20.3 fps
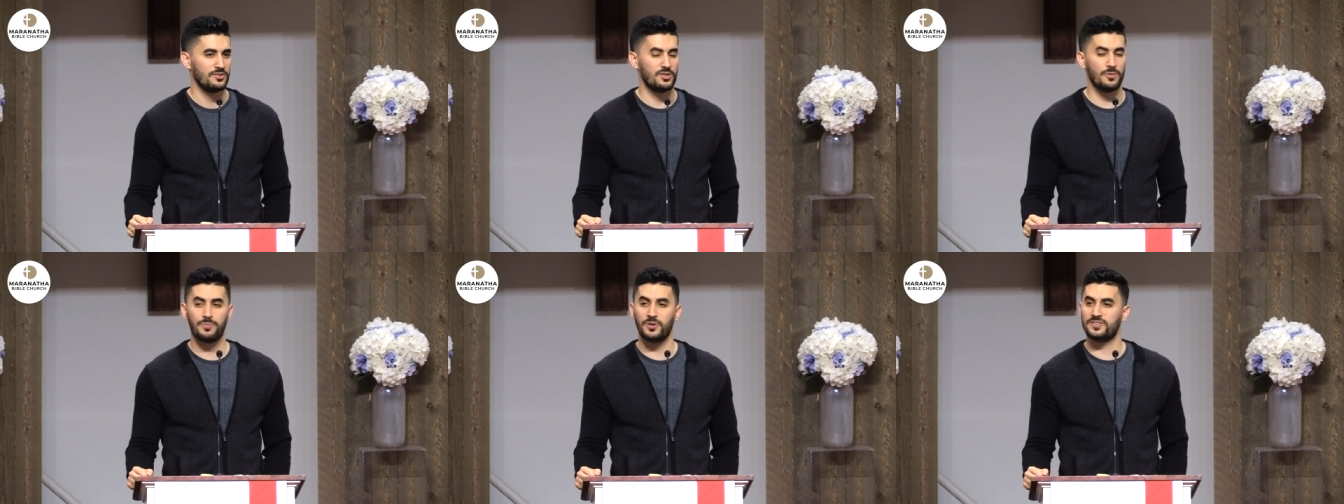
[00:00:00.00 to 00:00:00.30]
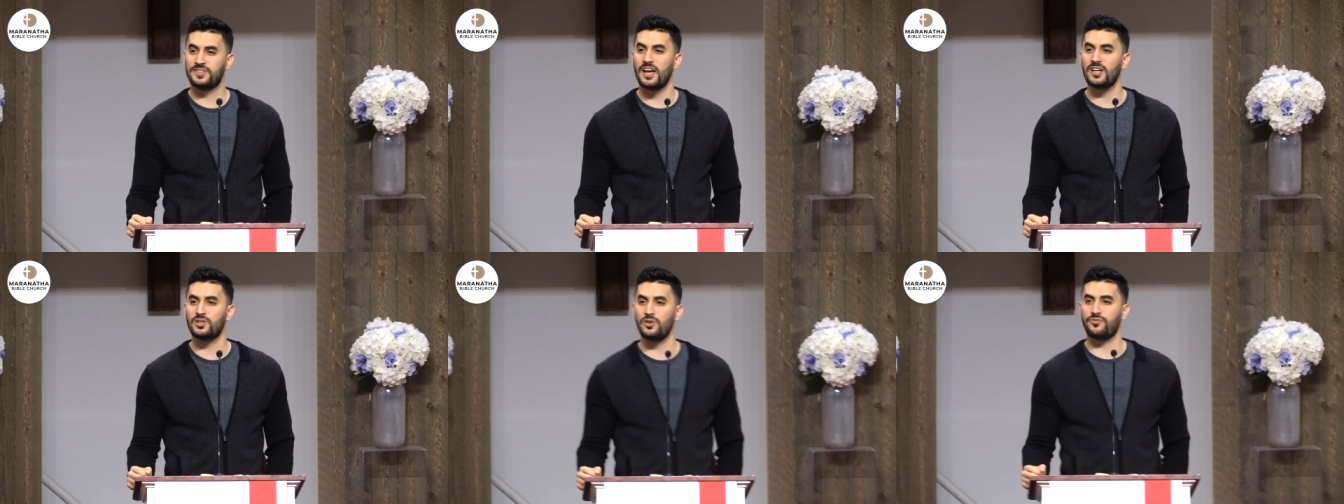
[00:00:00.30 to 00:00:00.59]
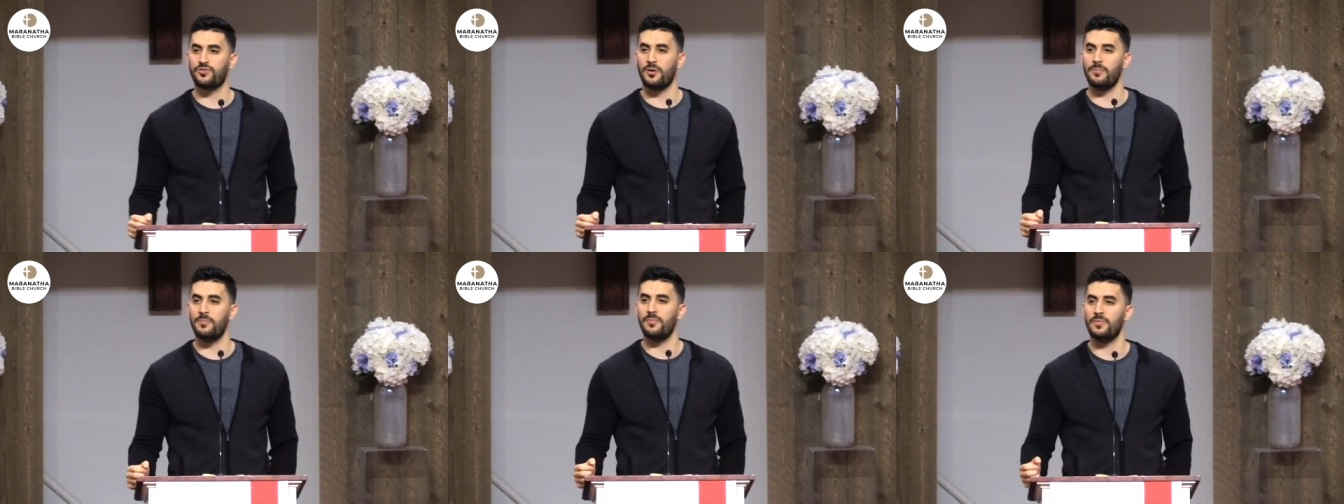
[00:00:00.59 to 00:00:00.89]
to protect you
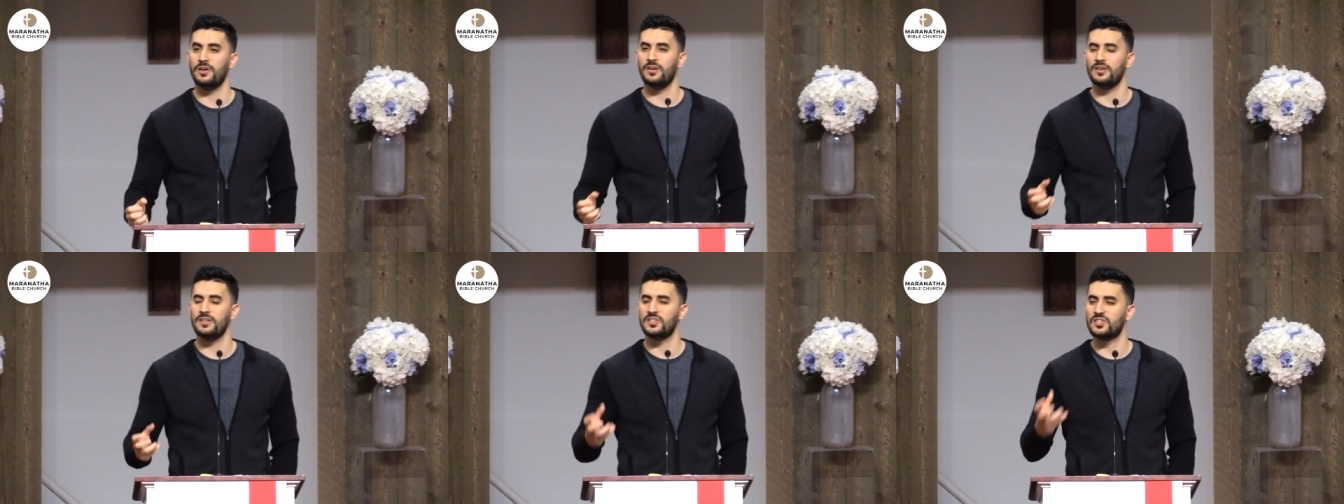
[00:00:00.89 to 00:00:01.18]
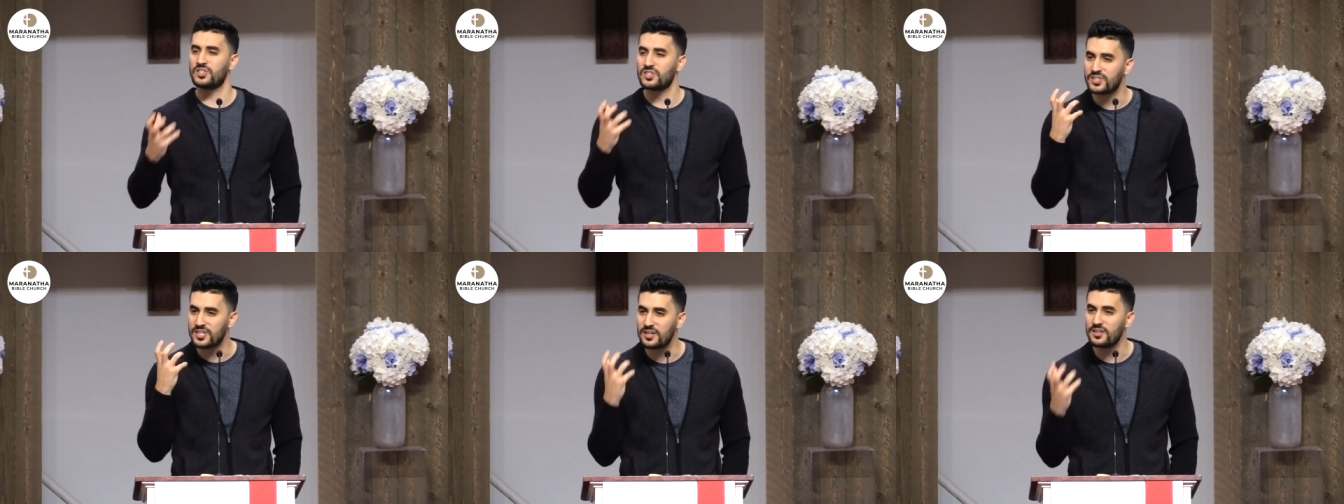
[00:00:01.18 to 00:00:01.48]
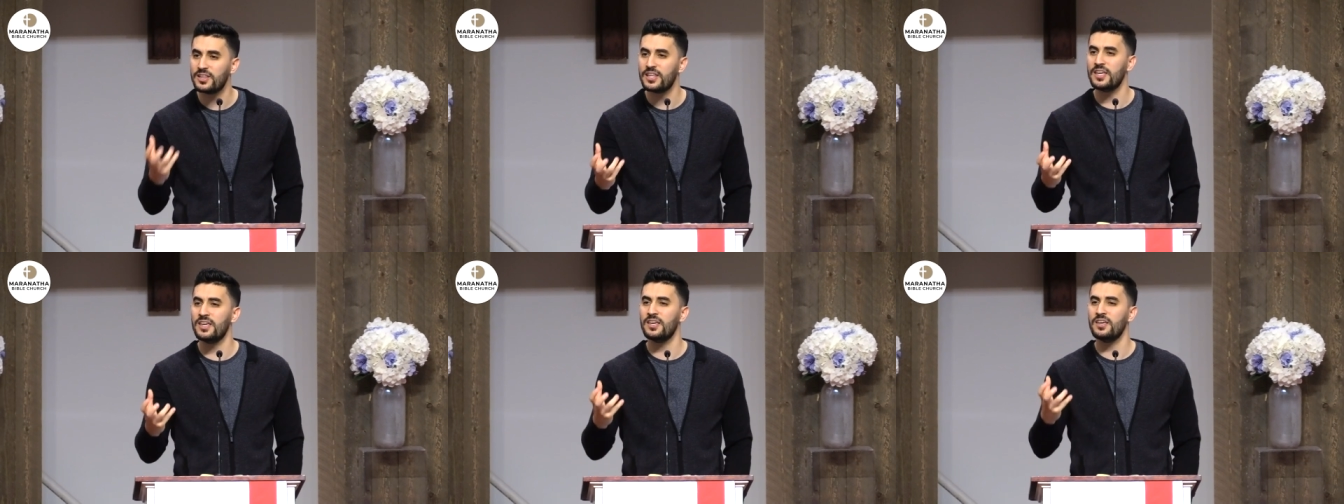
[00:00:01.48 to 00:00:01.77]
from
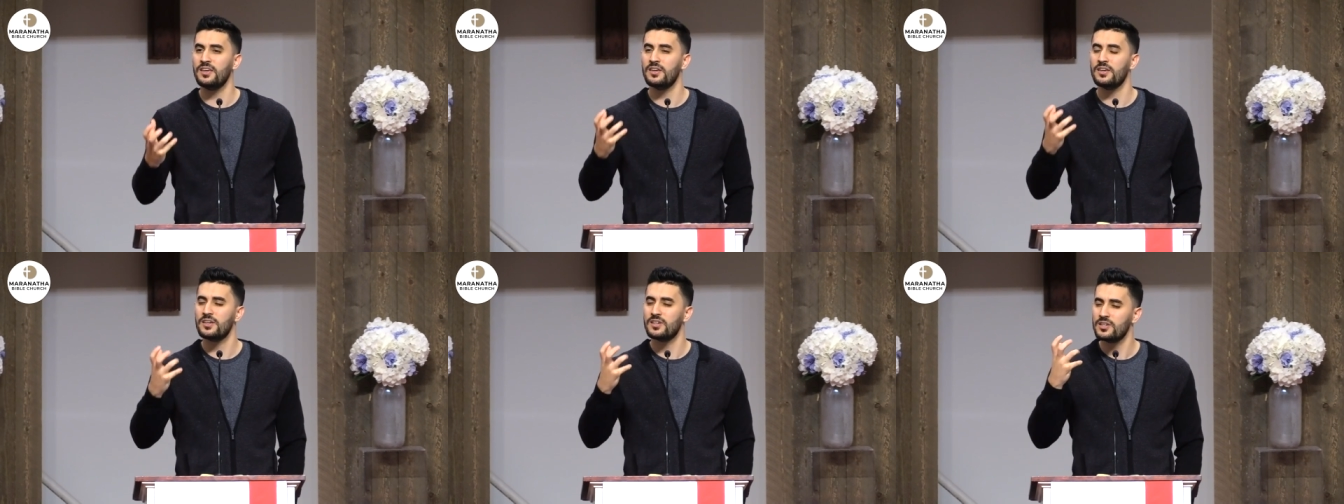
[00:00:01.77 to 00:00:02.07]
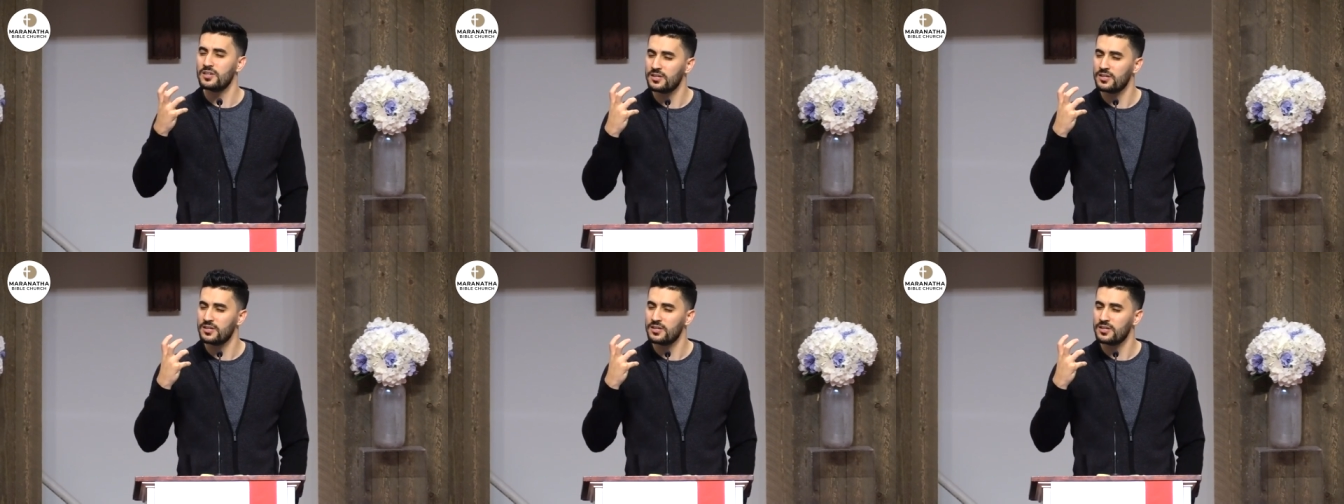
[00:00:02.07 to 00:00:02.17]
silly,